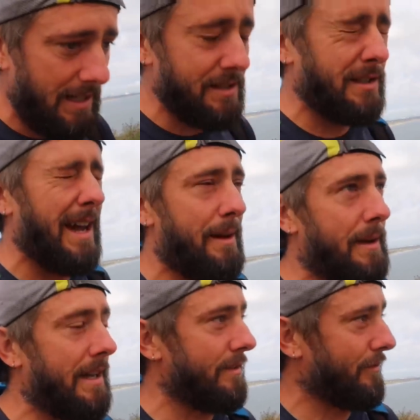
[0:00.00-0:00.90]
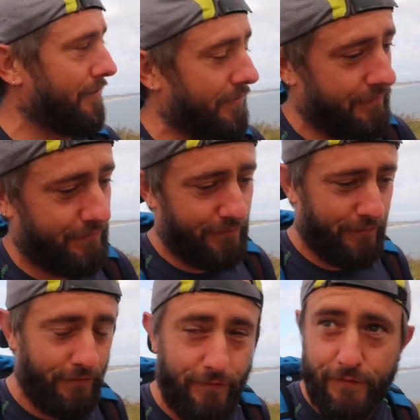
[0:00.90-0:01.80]
It's getting me in
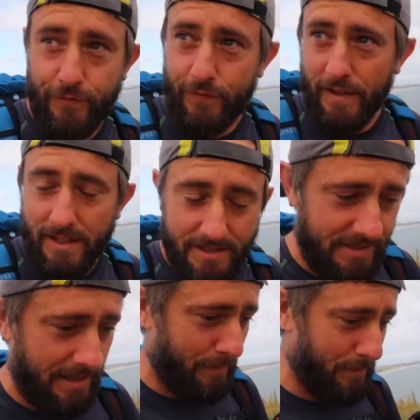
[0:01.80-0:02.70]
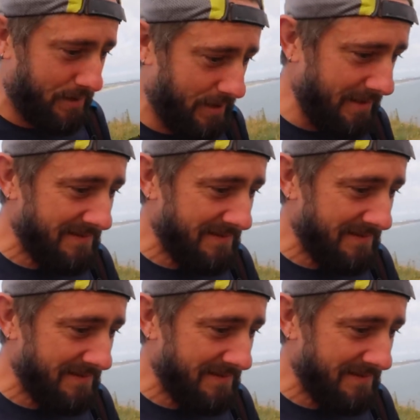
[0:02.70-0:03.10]
filter tips.